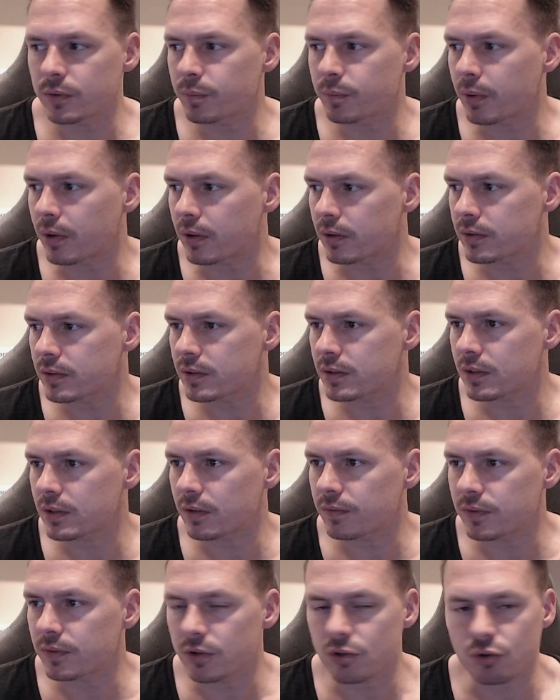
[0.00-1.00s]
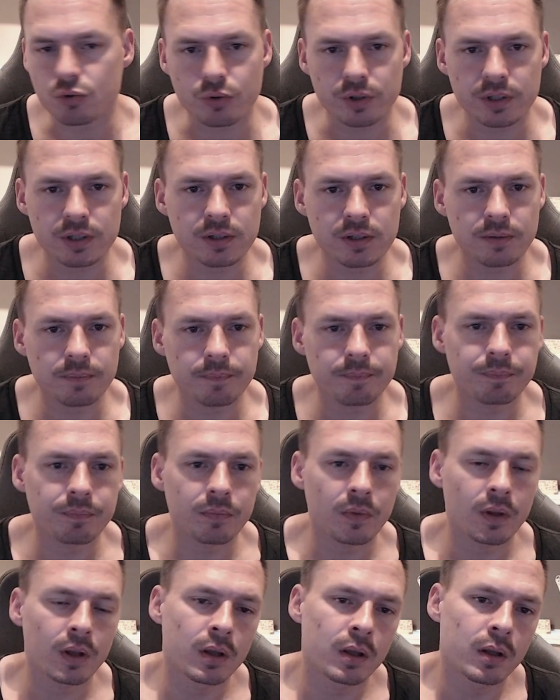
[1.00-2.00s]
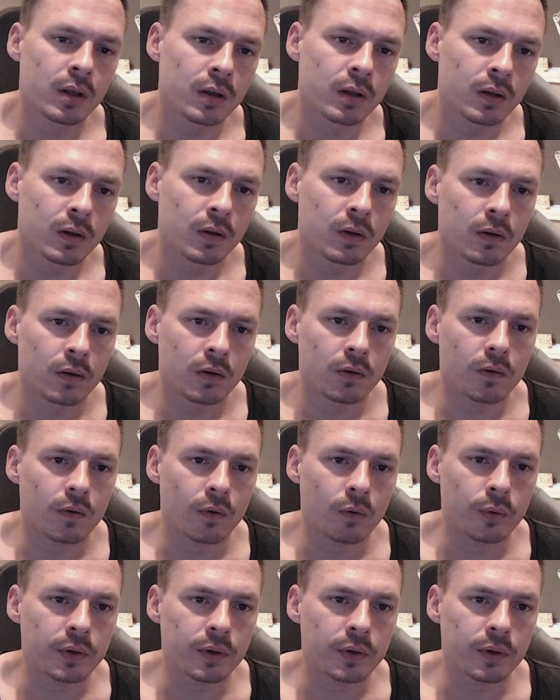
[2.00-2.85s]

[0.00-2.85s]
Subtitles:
parts of the screen. So